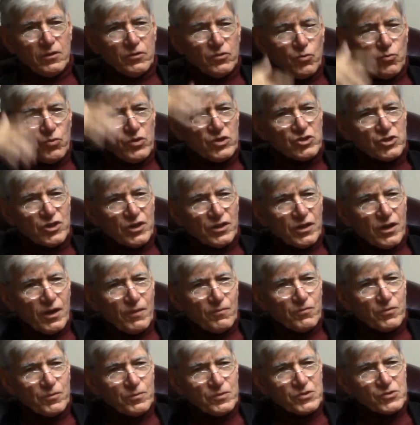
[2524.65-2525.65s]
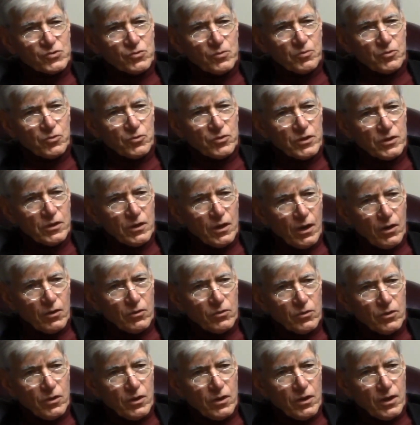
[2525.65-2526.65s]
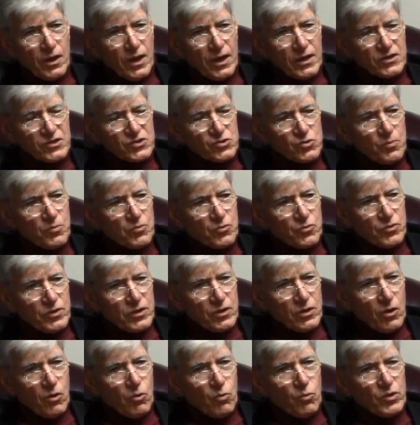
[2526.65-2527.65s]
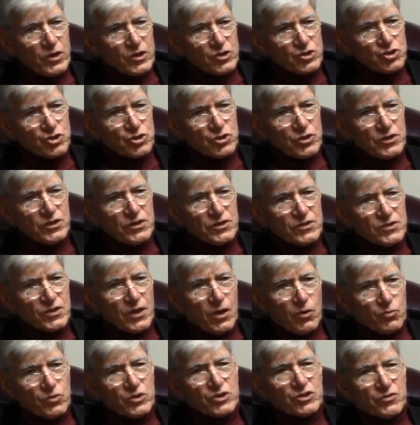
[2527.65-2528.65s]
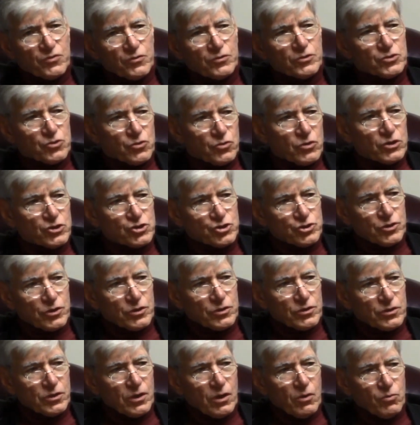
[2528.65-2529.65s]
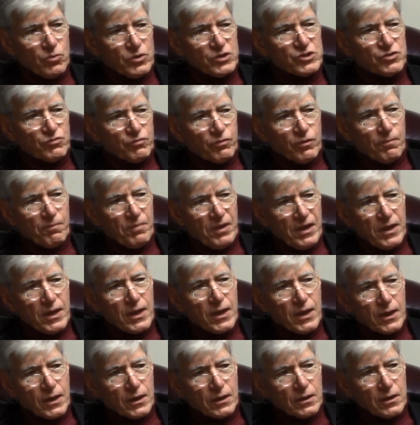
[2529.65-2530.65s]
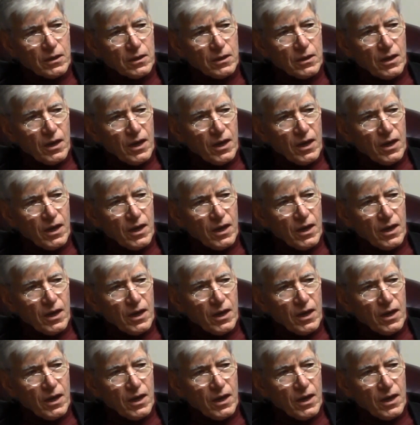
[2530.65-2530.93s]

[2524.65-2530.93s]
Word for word: The wish can come from the superego. And a superego wish is a wish for torture, a wish for pain,